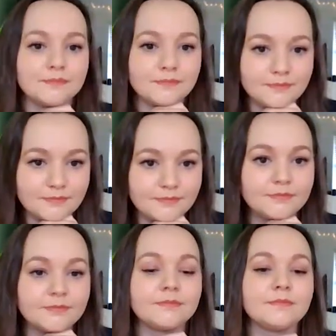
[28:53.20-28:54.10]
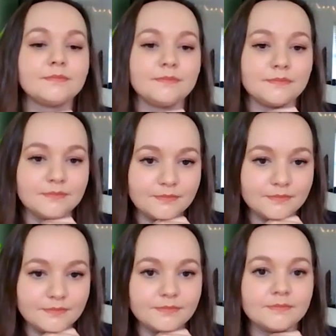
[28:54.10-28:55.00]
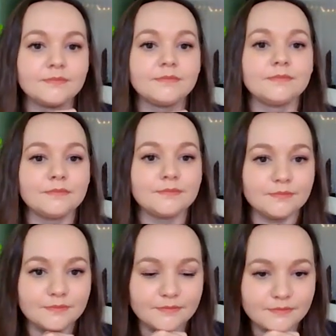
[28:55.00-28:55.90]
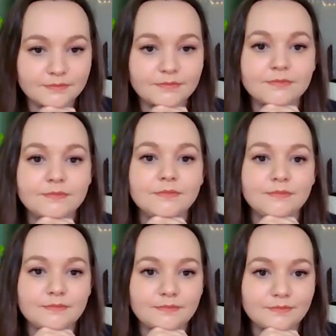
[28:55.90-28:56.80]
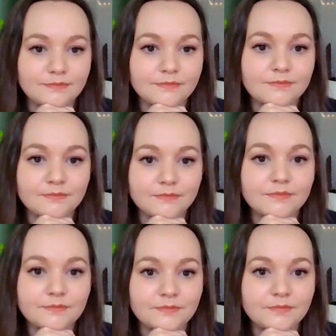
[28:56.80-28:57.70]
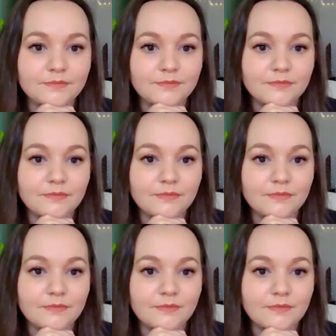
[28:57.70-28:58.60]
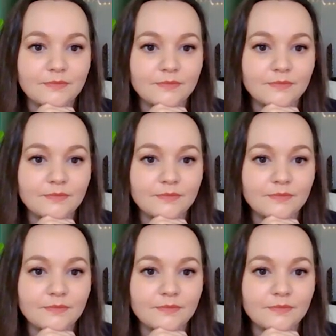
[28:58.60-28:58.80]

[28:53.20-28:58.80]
(not speaking)